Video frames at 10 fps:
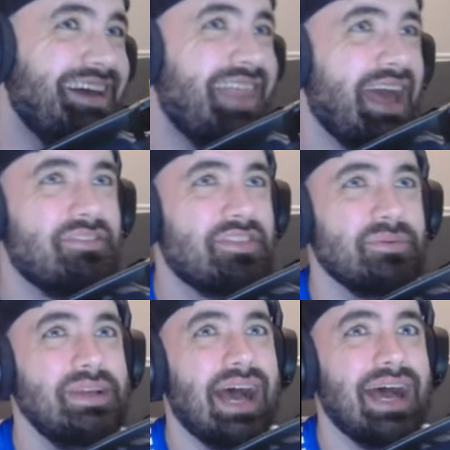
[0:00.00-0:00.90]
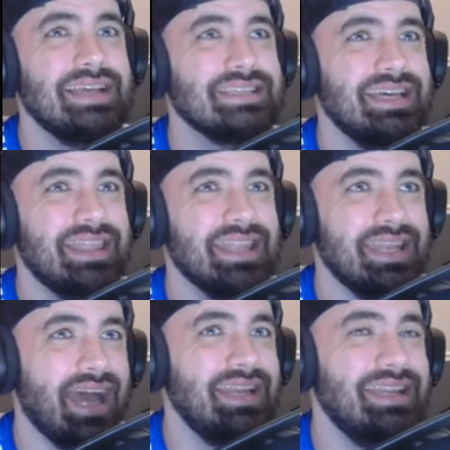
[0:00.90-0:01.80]
They have 3 guys in the
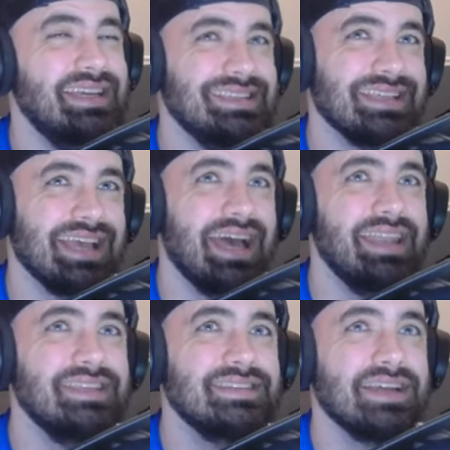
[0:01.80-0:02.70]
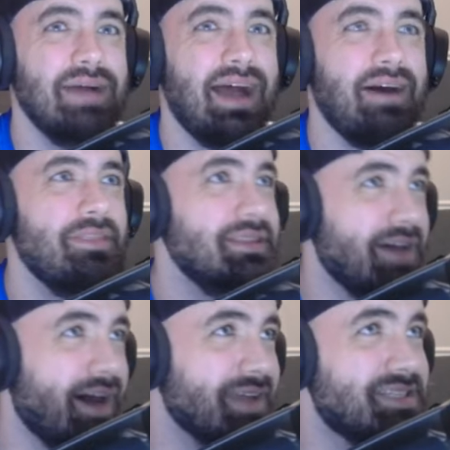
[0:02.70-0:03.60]
90s, and somehow they
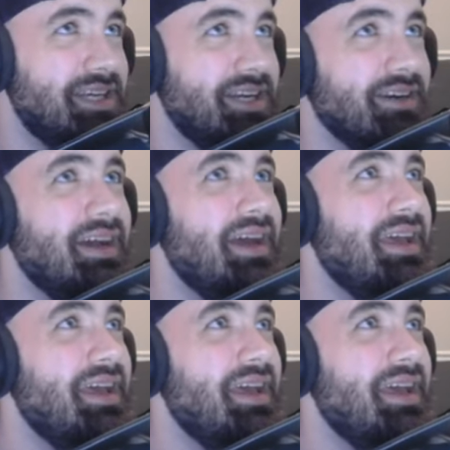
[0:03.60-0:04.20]
lost here